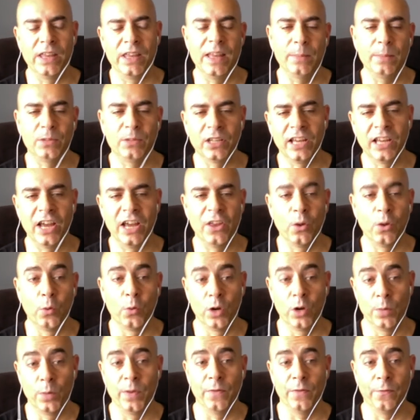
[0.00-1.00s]
them together would
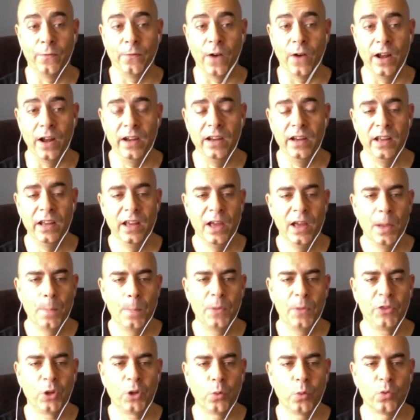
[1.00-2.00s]
have been fun,
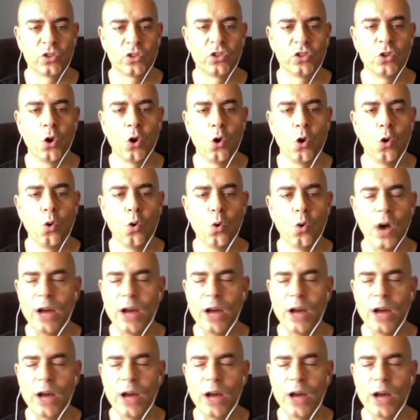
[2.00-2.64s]
but there was no.